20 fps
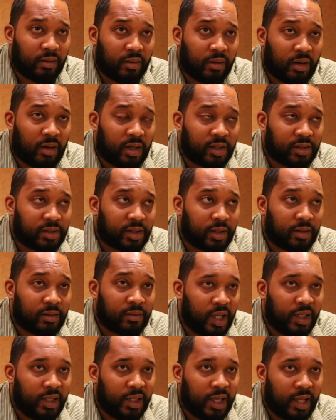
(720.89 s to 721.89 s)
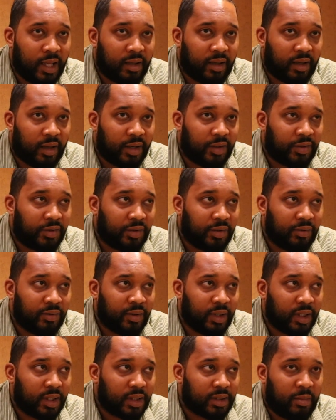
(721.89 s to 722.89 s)
Also, another issue
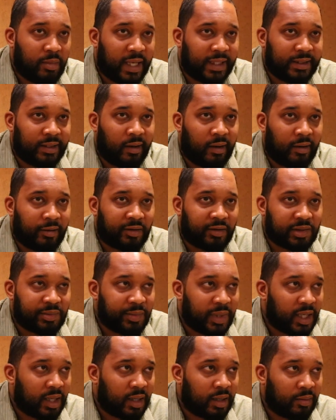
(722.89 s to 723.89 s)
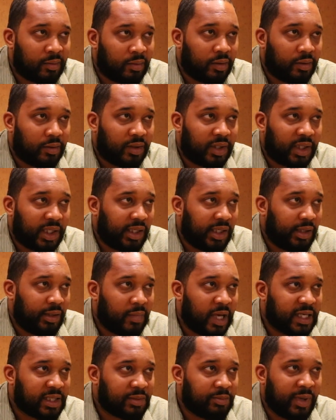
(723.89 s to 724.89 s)
is my daughter's mom. She
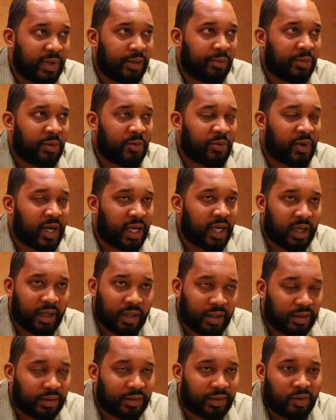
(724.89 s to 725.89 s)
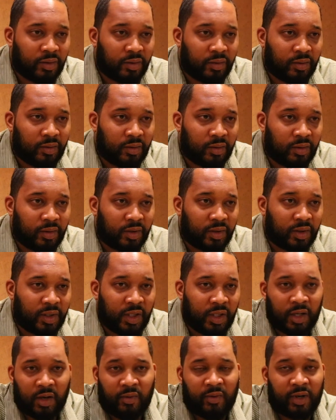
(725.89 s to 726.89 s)
makes minimum wage.
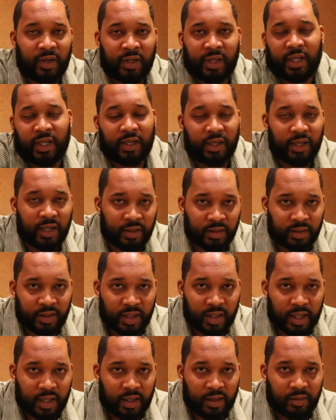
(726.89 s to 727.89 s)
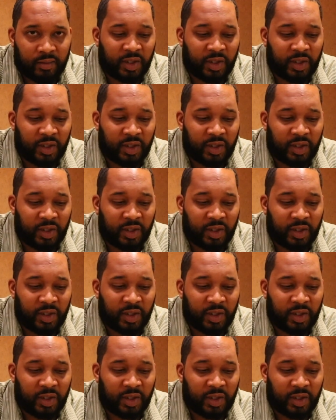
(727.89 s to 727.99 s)
She don't want to get another job.